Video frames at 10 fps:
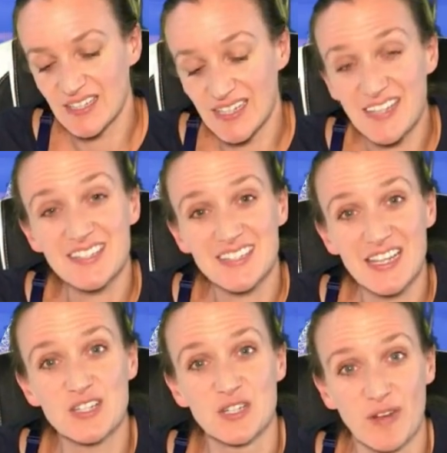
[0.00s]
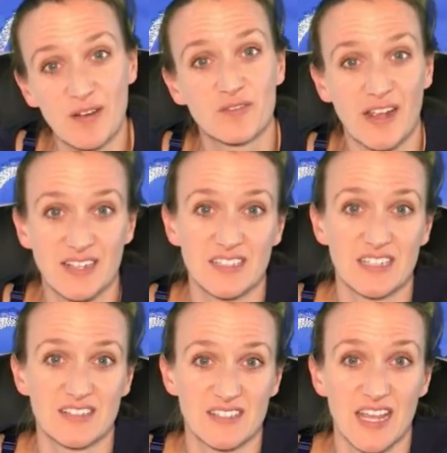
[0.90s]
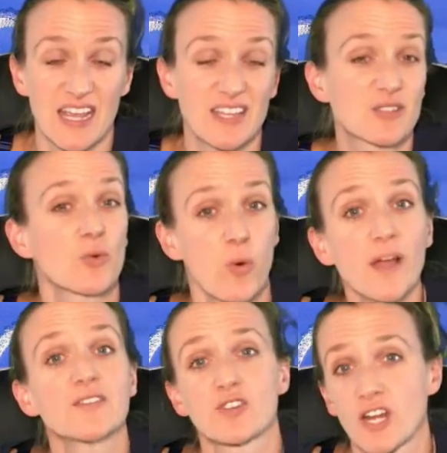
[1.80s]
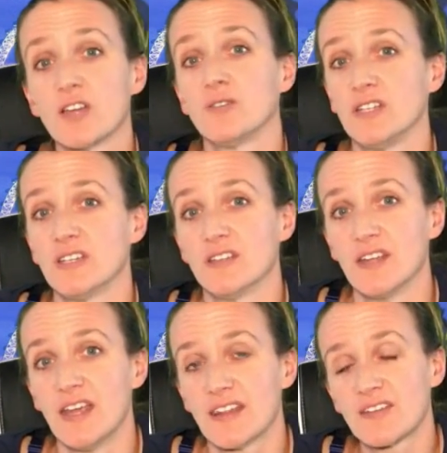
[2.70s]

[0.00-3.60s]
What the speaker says: The legislation around vaccines is quite draconian.